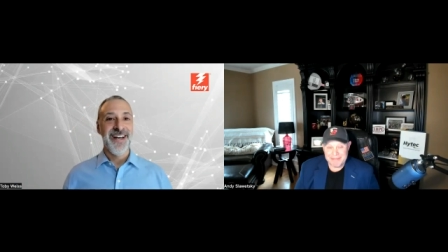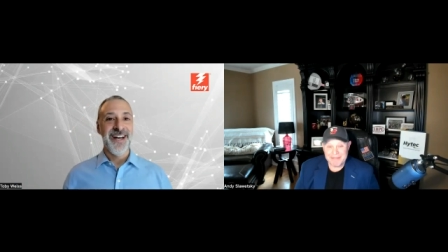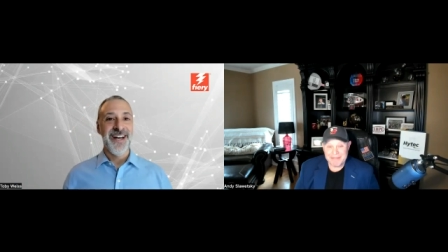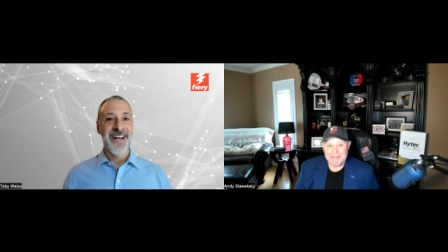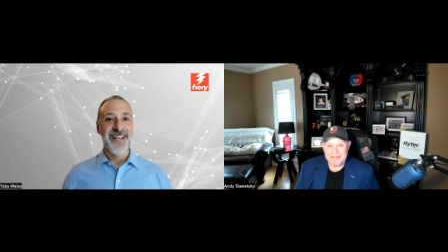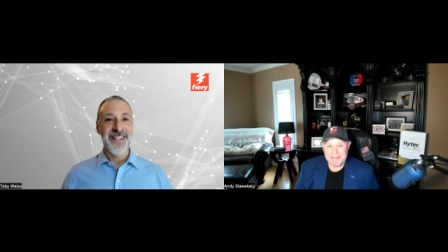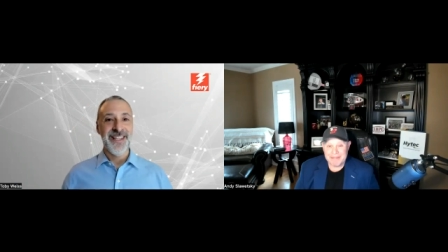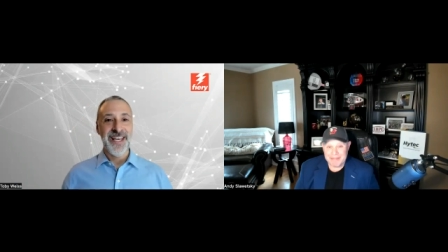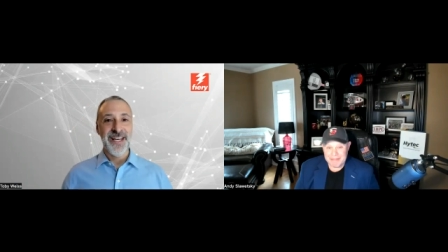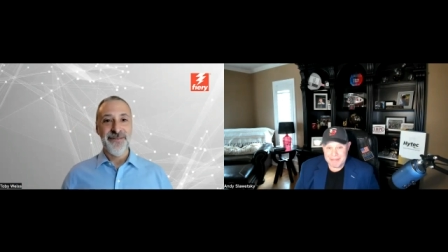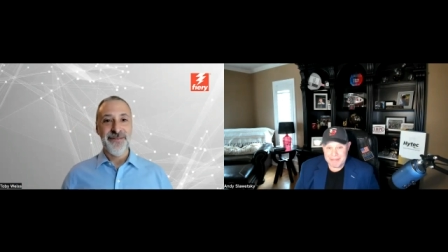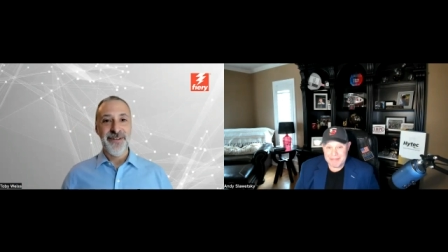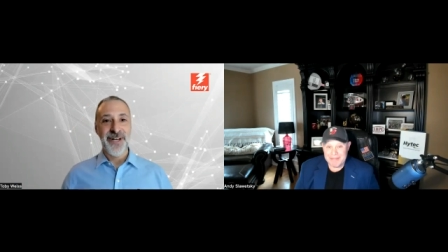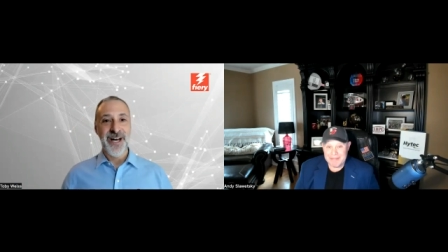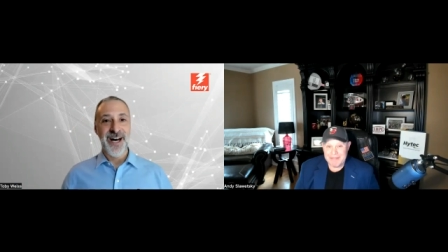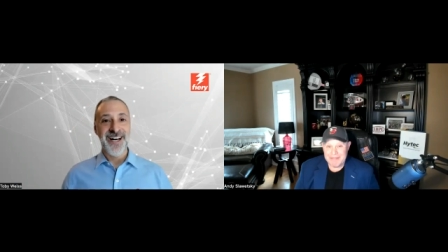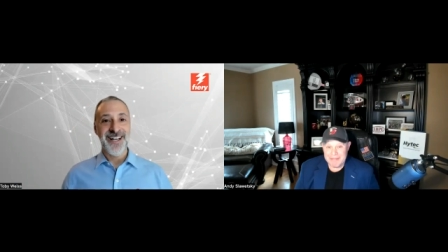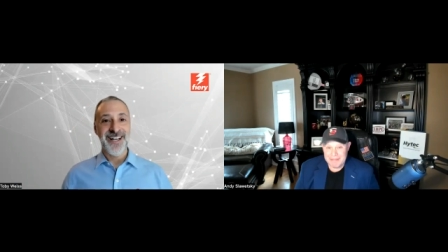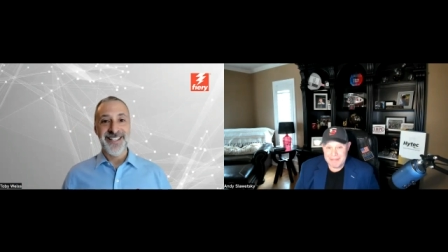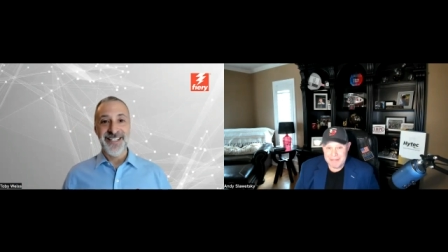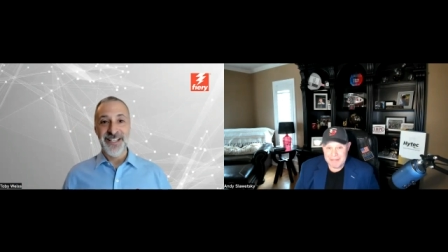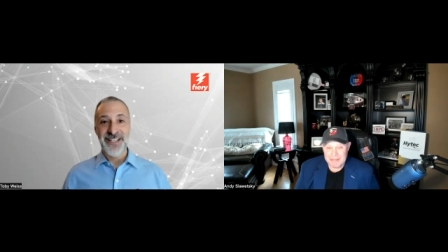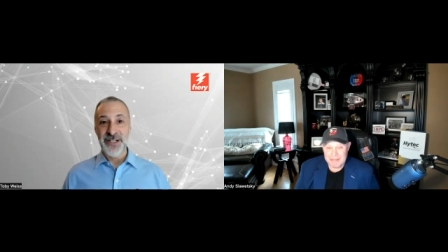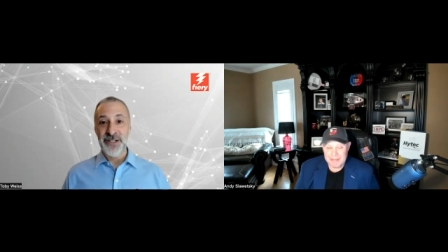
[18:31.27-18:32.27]
and they've
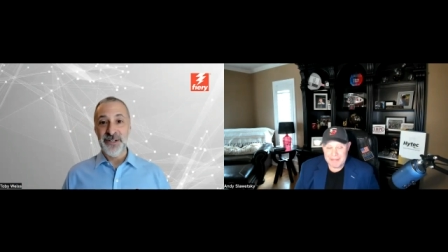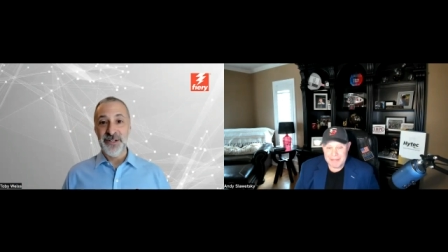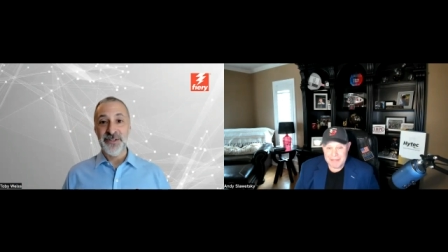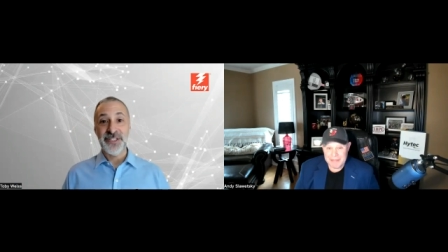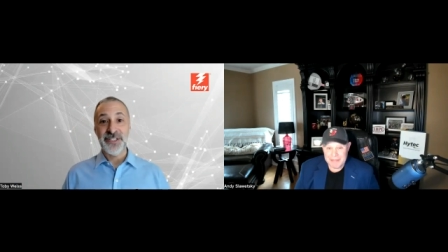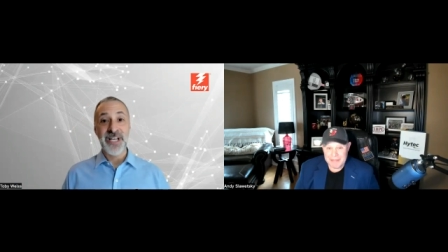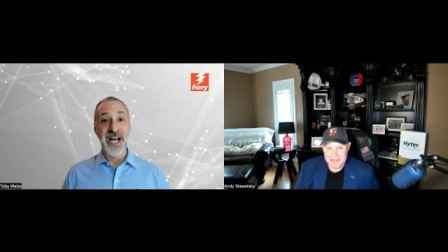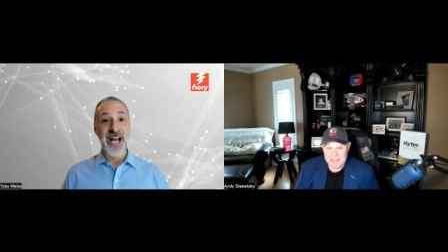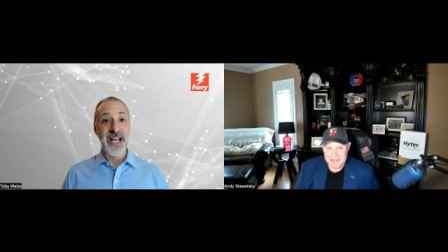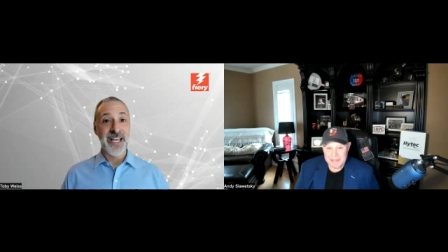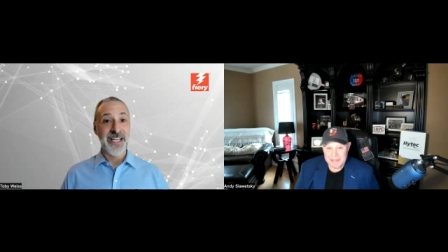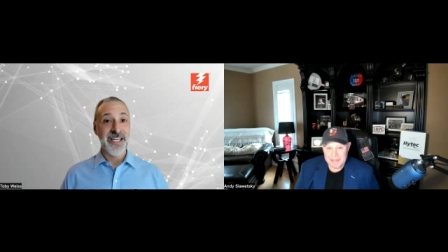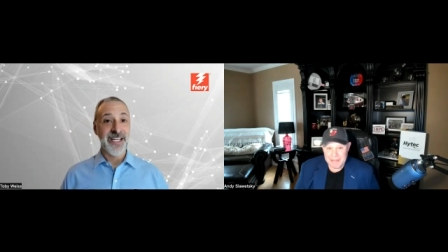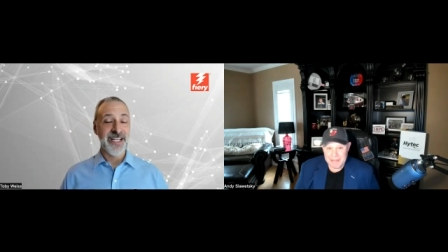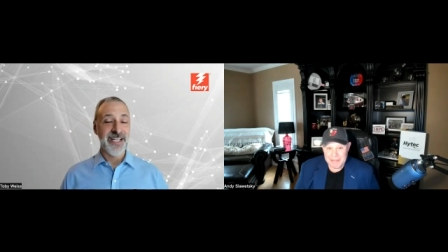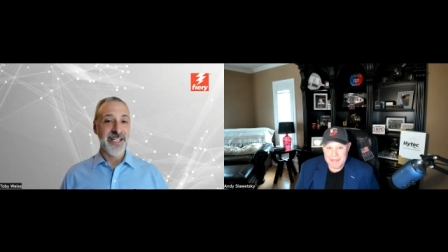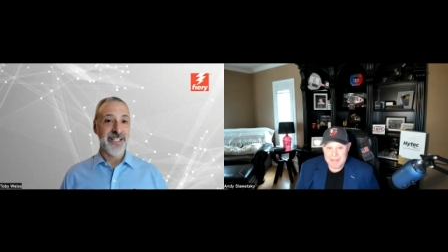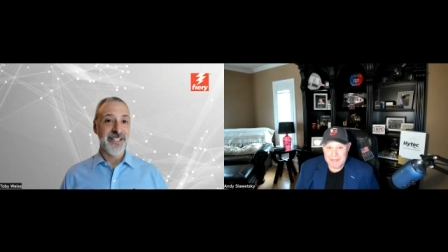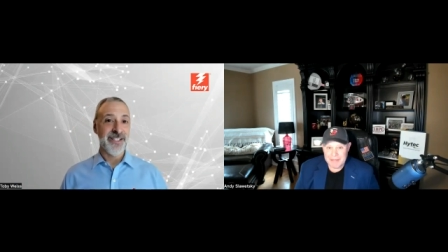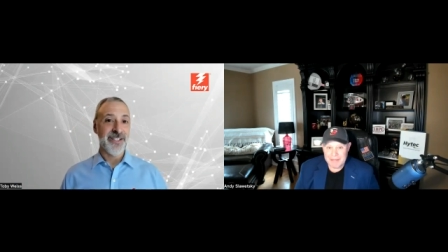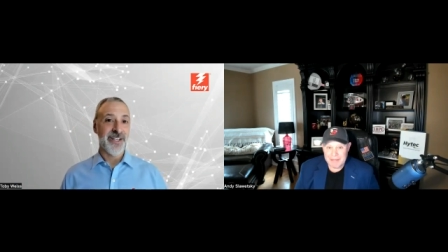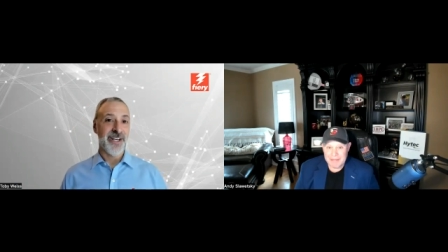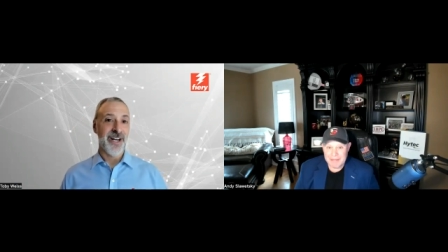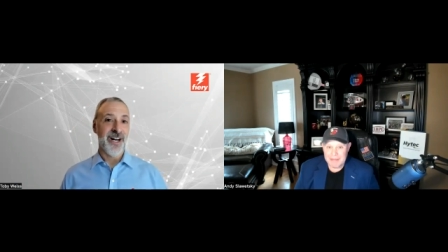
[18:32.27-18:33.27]
got, you know,
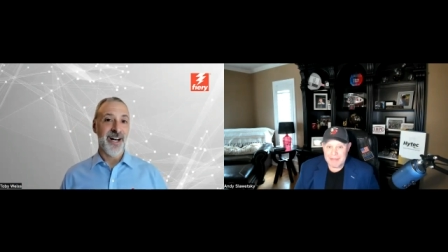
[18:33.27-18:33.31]
signage,